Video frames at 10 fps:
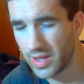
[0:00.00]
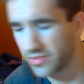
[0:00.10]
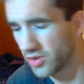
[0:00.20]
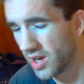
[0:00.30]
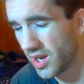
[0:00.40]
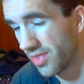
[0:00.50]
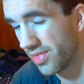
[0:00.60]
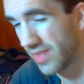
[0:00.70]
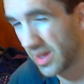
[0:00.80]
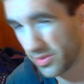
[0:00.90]
I've tried
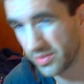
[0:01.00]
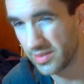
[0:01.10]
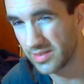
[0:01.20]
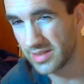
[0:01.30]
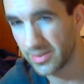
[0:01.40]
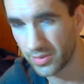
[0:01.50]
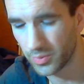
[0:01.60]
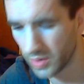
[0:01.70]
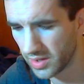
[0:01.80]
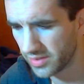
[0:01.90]
1,000
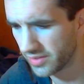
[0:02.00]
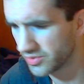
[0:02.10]
different runs.